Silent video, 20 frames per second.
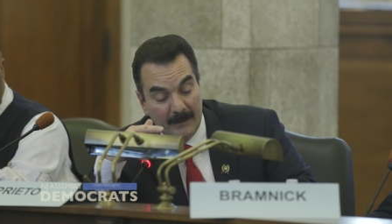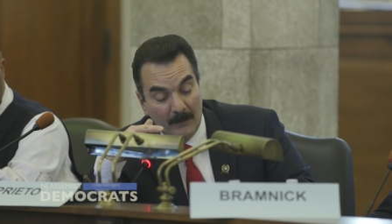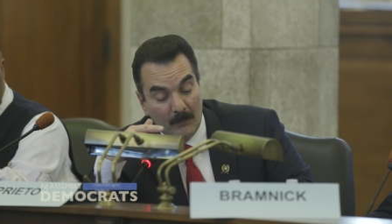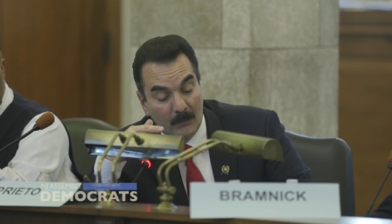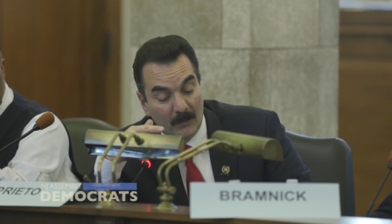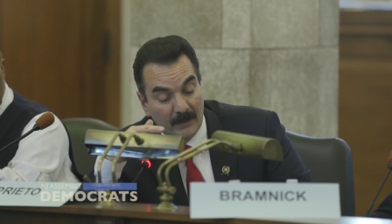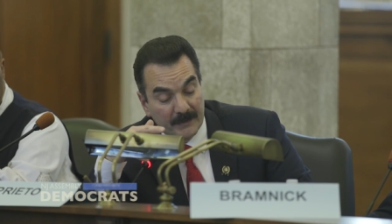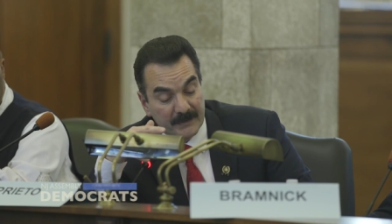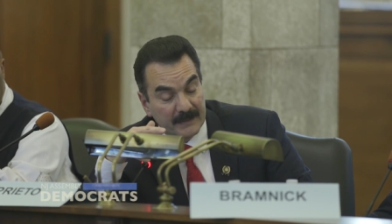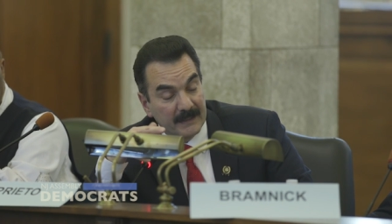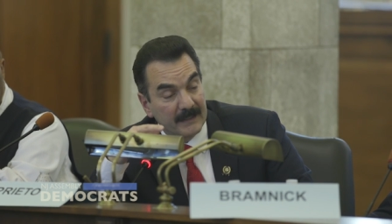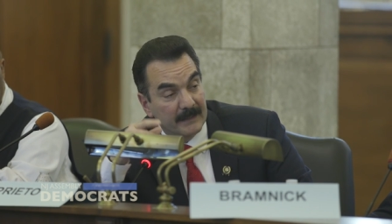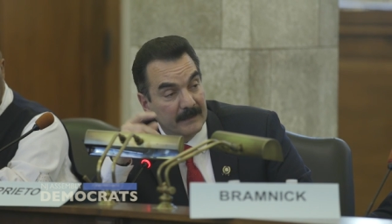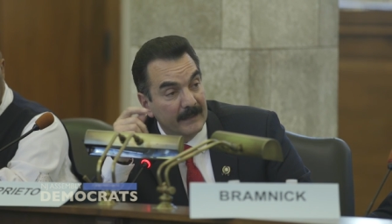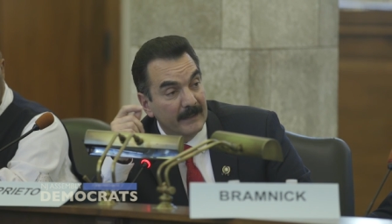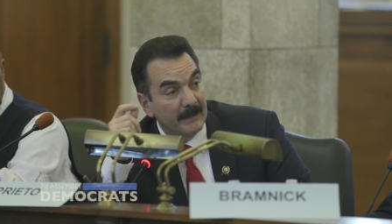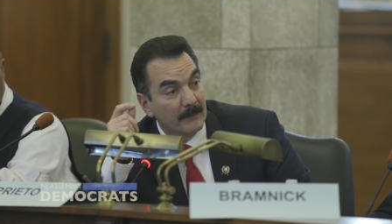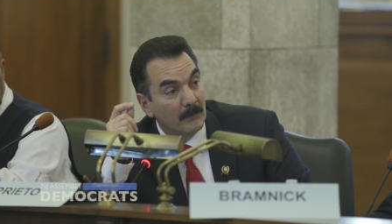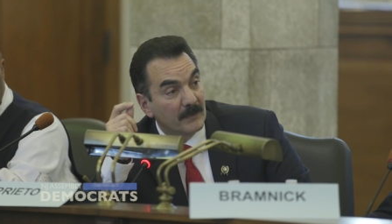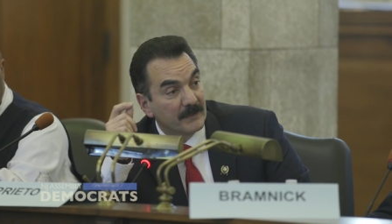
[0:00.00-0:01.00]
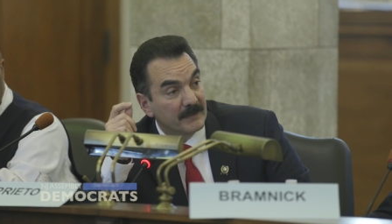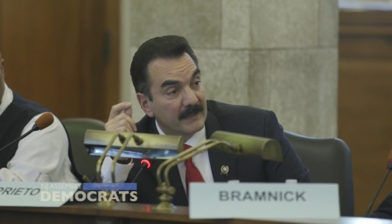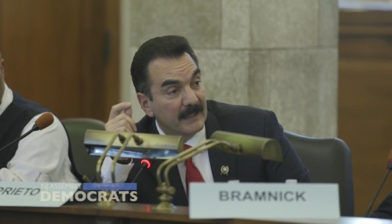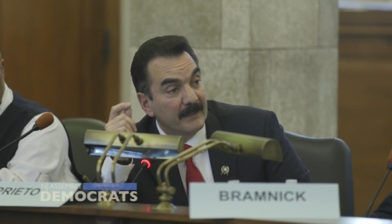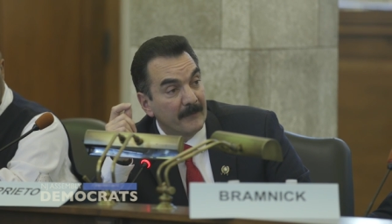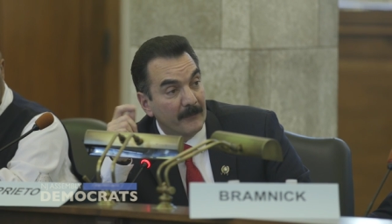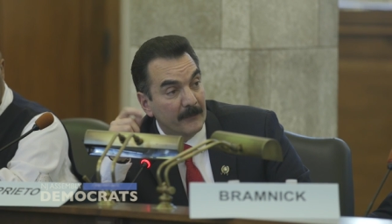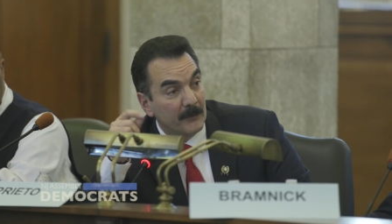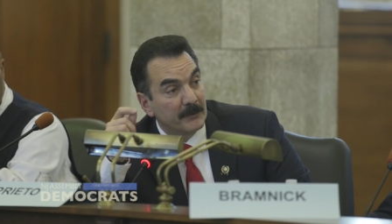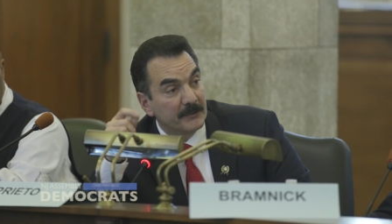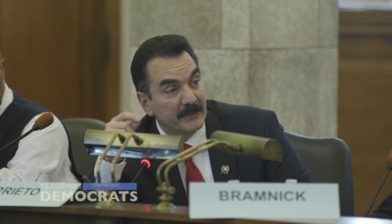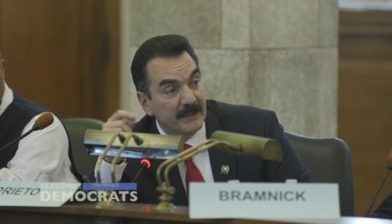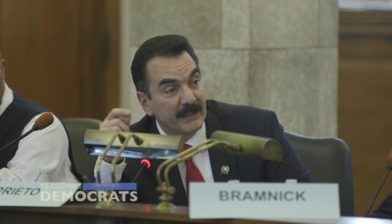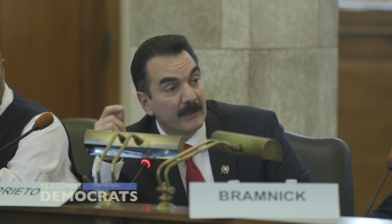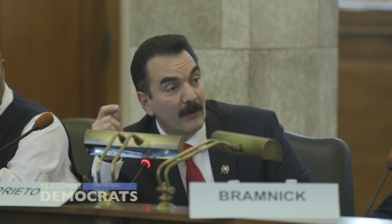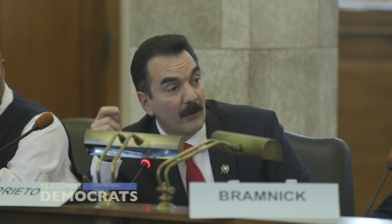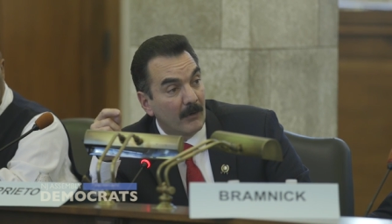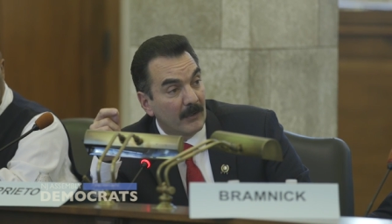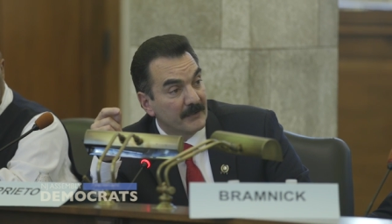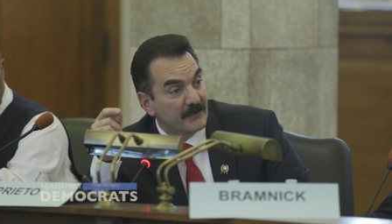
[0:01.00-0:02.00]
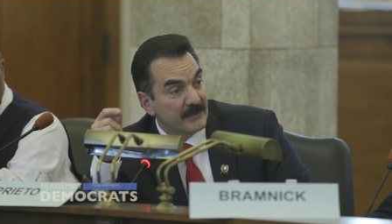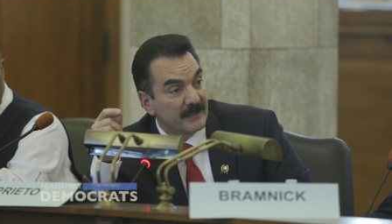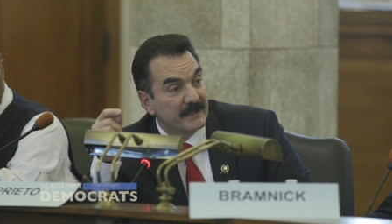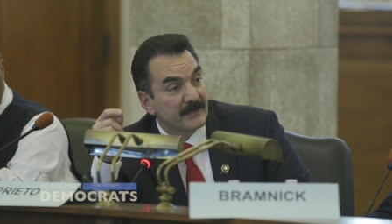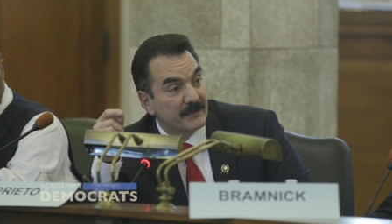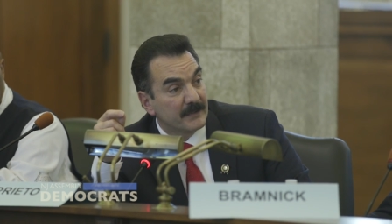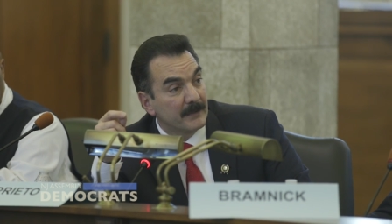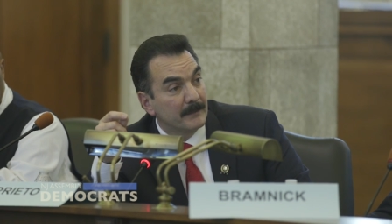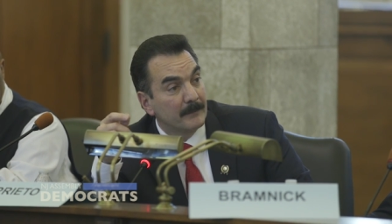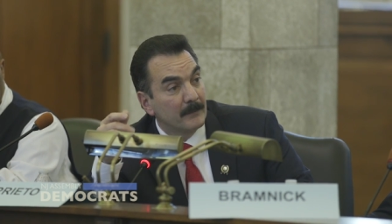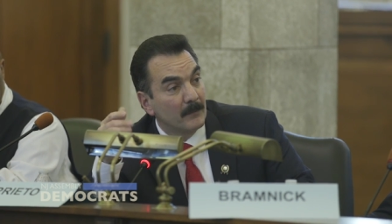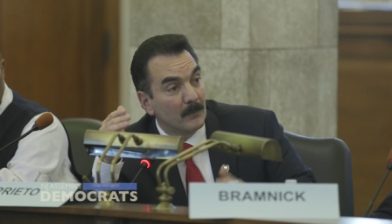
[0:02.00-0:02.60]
was that it was a 13R system.